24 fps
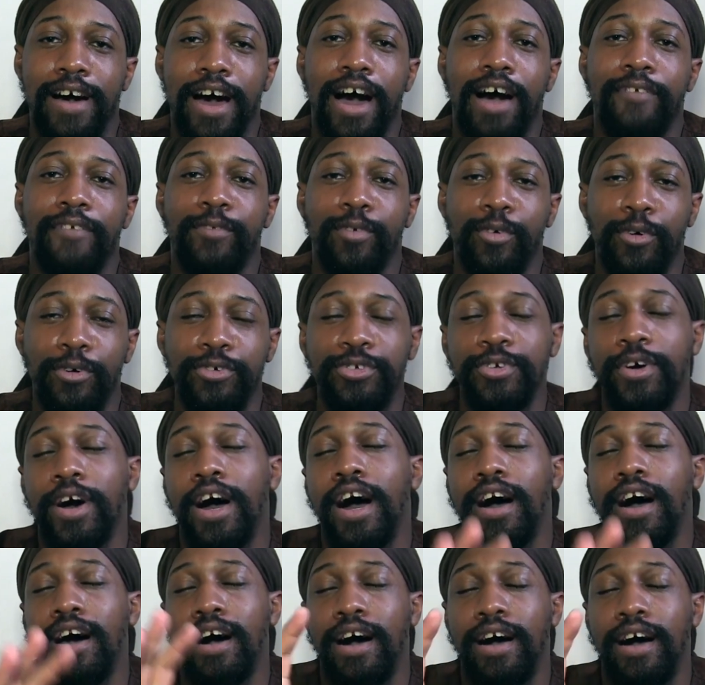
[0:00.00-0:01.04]
are also
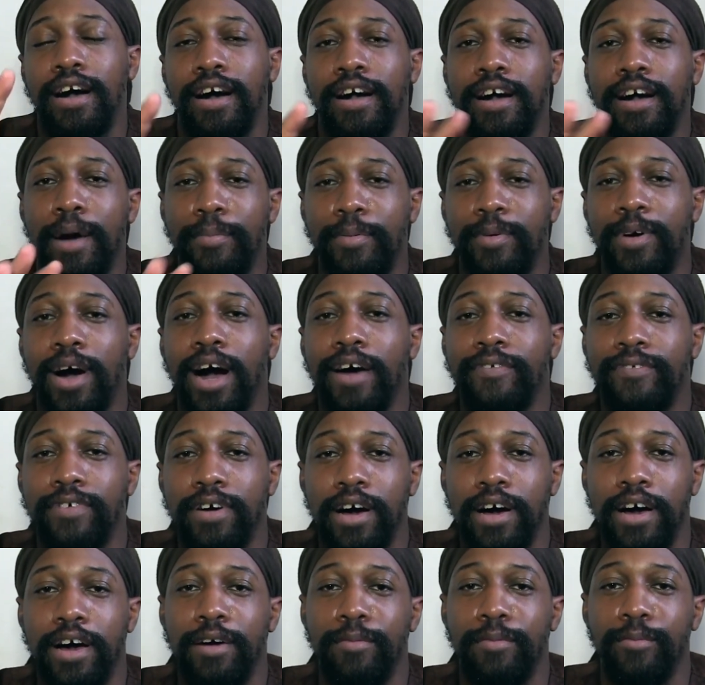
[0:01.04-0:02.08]
a couple of
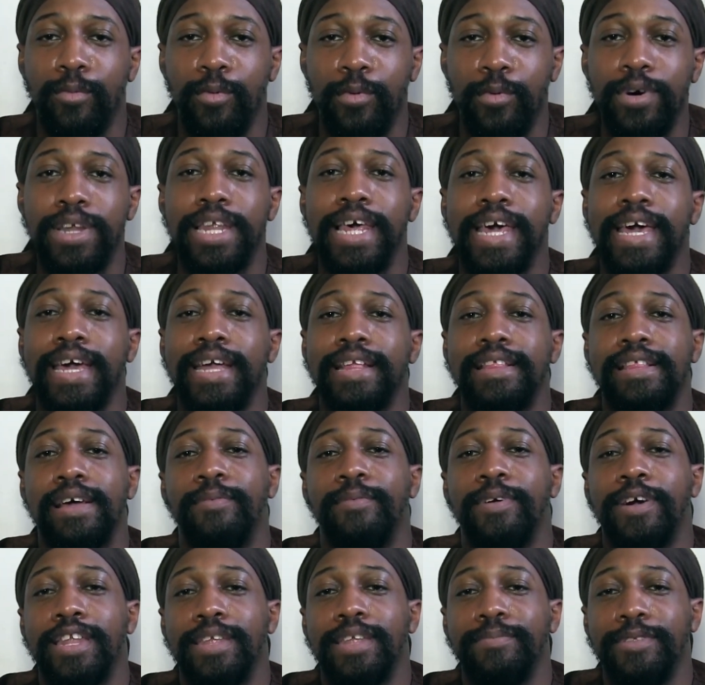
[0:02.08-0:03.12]
other wall aids
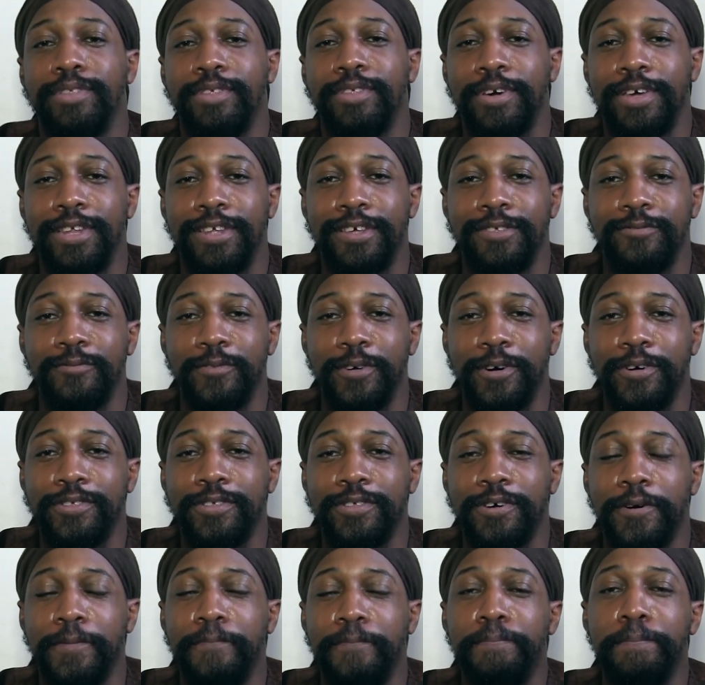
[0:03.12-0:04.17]
that we're going to be doing as well.
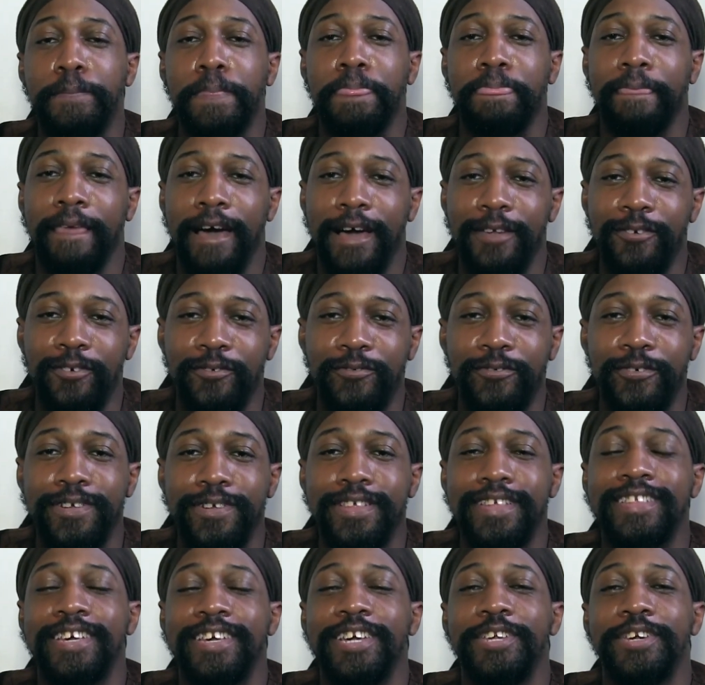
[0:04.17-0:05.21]
So I look forward
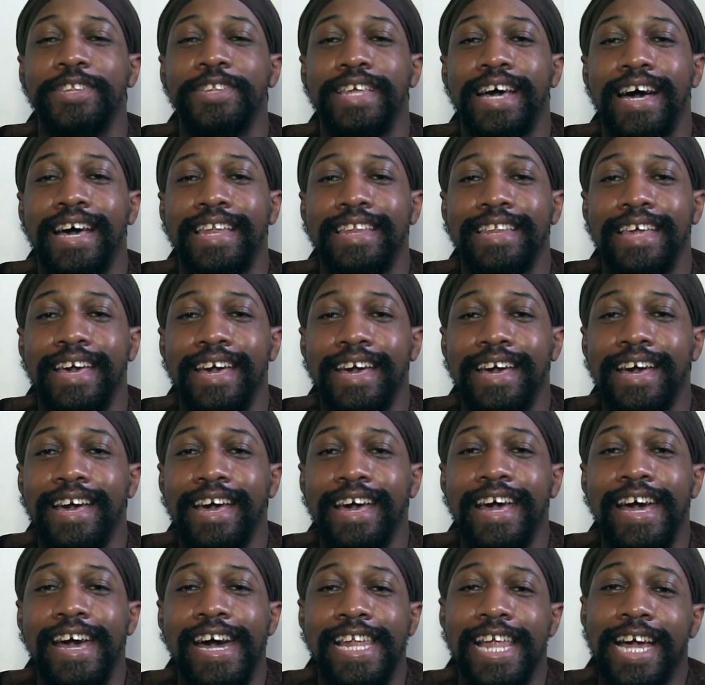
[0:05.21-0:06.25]
to seeing you down there.
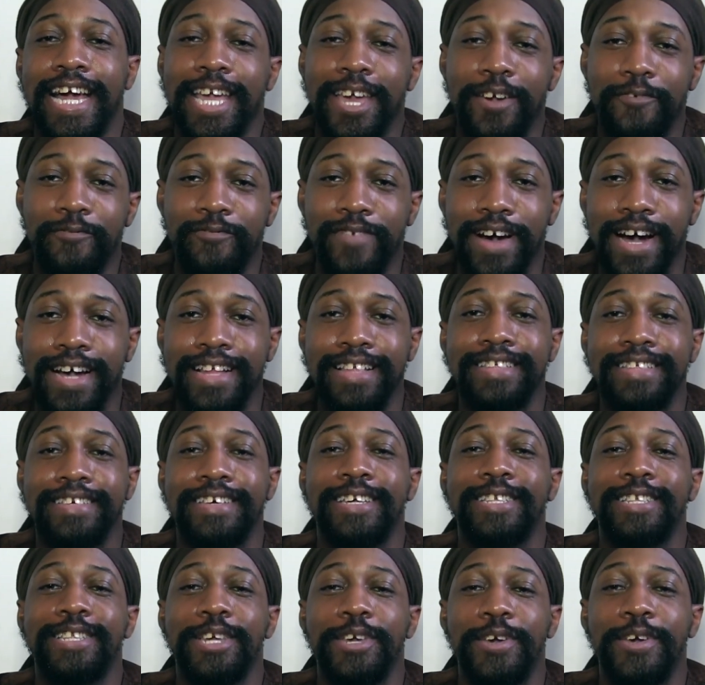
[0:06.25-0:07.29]
And I give thanks, and
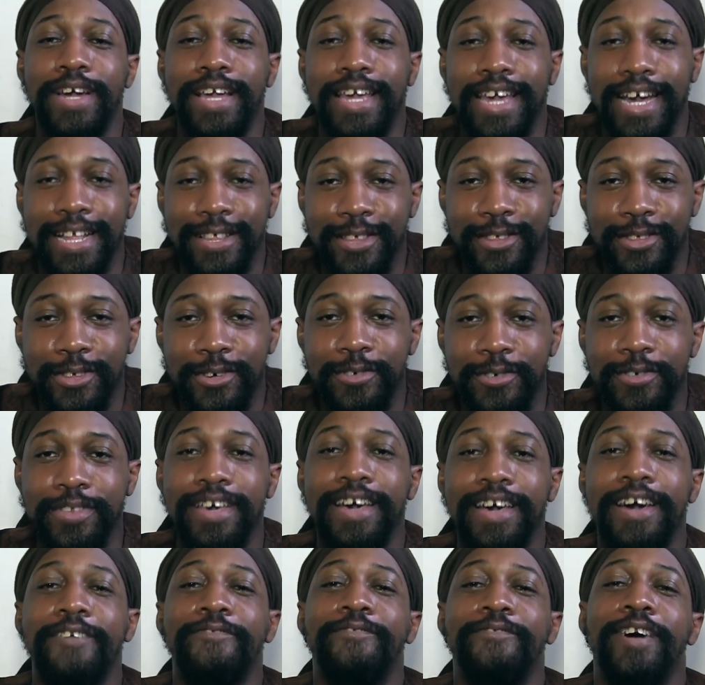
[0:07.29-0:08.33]
I'll see you again
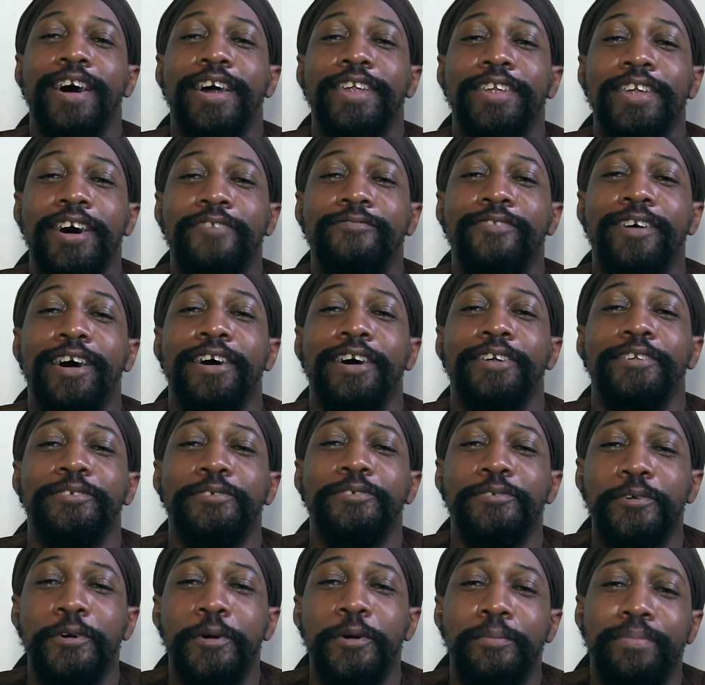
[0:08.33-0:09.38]
soon for another
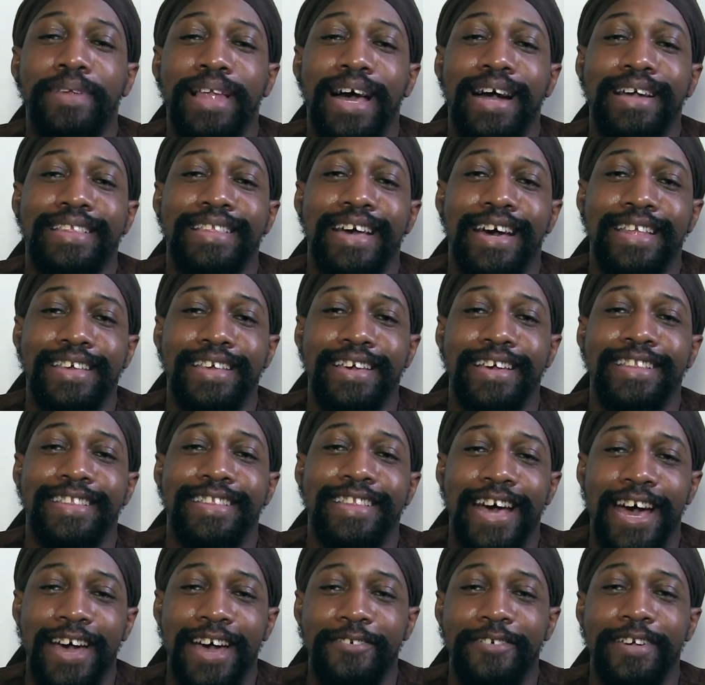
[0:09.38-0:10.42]
new Black Daddy
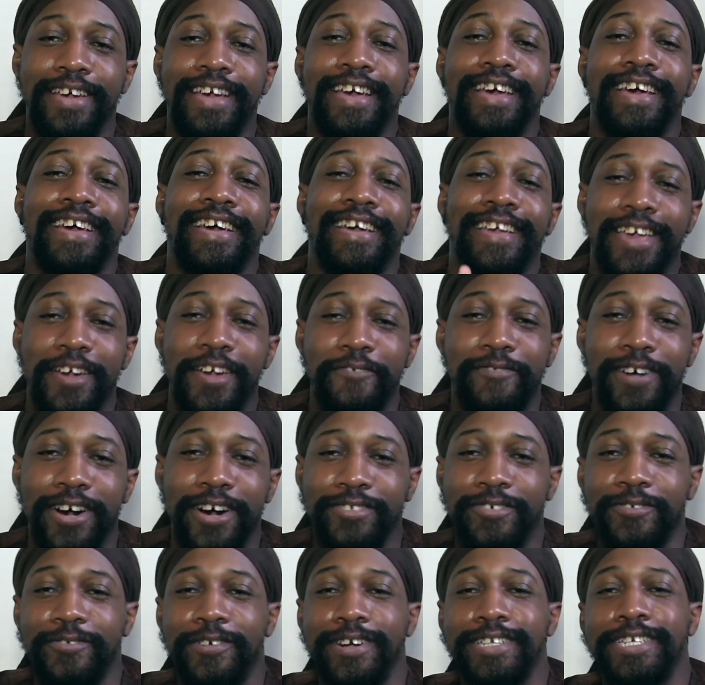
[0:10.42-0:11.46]
Diary. Give
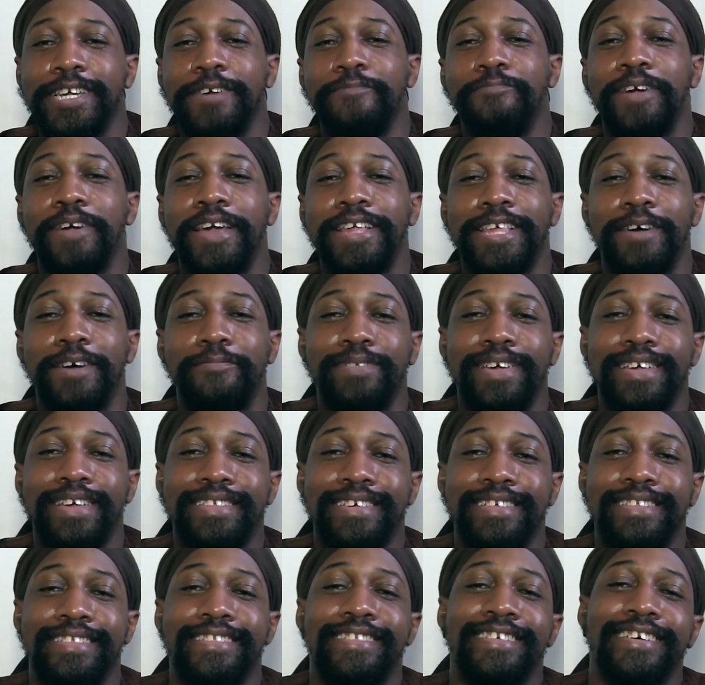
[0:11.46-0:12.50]
thanks for watching. Peace and
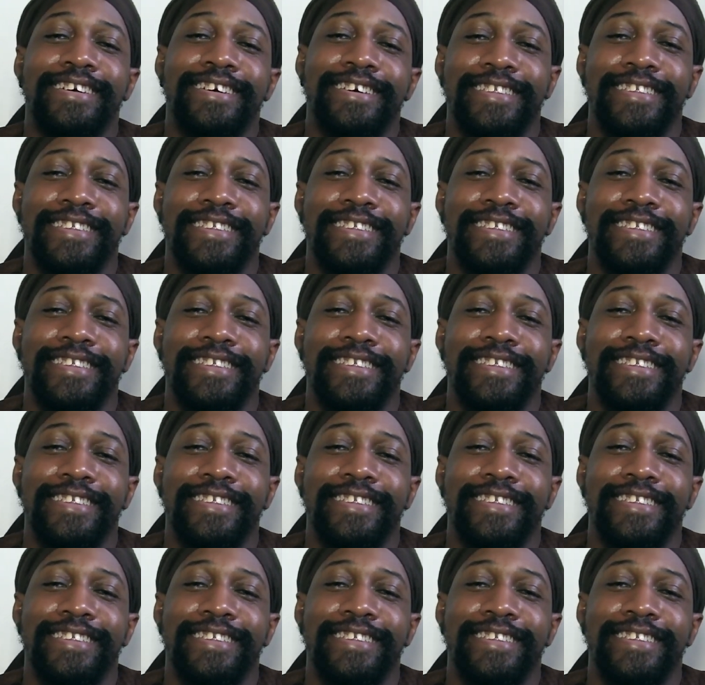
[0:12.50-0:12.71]
blessings.